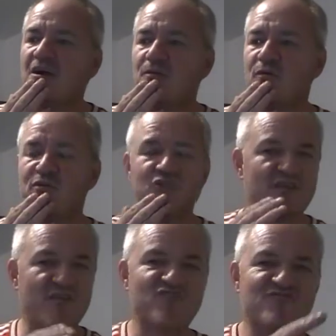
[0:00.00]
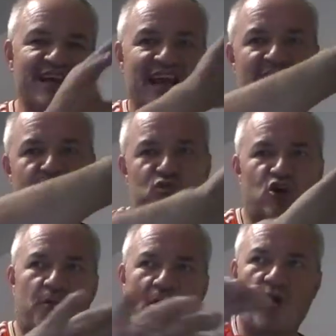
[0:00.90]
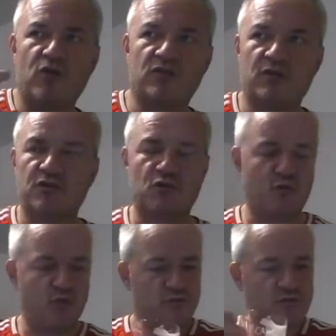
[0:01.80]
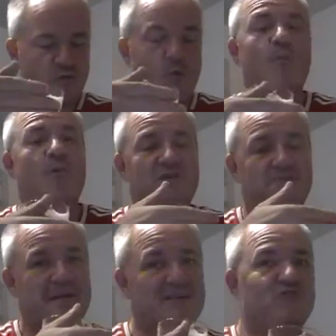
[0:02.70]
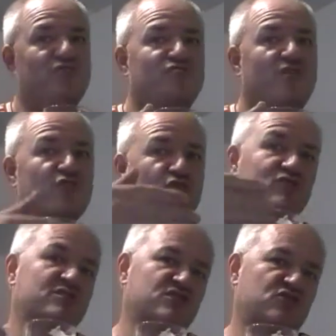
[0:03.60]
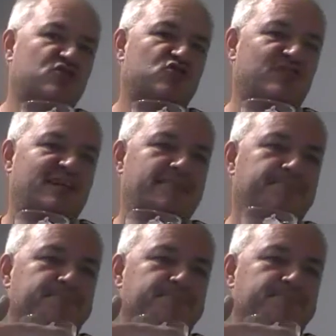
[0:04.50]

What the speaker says: But we used to have a real ale shop on the corner of what is Mansfield Road and Huntingdon Street.